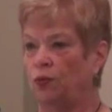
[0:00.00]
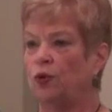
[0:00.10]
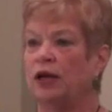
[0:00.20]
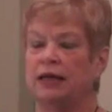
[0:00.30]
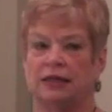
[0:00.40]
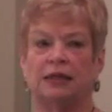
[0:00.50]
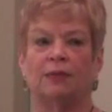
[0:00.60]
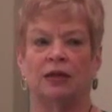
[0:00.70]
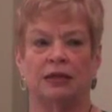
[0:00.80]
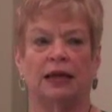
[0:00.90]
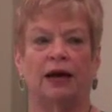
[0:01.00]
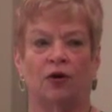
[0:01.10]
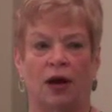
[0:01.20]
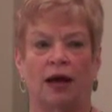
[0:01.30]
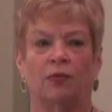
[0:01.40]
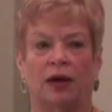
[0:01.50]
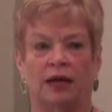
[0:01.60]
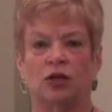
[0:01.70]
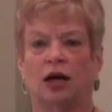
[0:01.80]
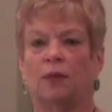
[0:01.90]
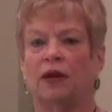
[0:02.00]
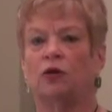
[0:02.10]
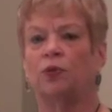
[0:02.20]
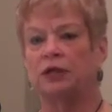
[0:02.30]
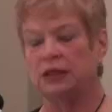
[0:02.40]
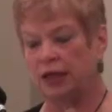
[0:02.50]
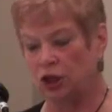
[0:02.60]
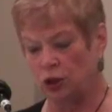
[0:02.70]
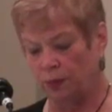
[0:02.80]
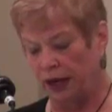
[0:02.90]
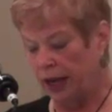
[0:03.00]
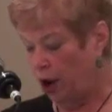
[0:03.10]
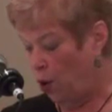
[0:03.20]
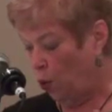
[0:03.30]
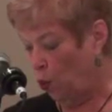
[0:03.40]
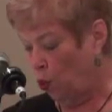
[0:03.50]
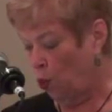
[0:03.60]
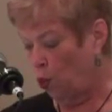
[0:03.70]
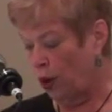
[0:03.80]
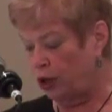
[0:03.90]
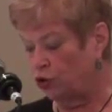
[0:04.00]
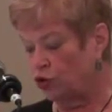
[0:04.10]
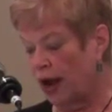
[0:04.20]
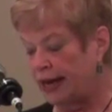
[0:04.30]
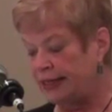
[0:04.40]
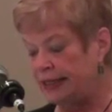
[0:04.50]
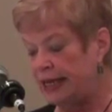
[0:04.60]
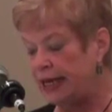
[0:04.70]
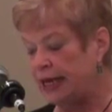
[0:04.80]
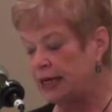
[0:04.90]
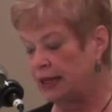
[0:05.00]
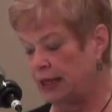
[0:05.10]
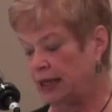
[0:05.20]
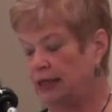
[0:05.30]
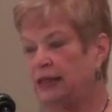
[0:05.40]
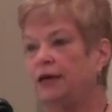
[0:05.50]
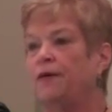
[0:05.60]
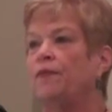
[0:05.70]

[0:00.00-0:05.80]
we'll get to some of this later on when I talk about the presentation, but when you try to dig into this,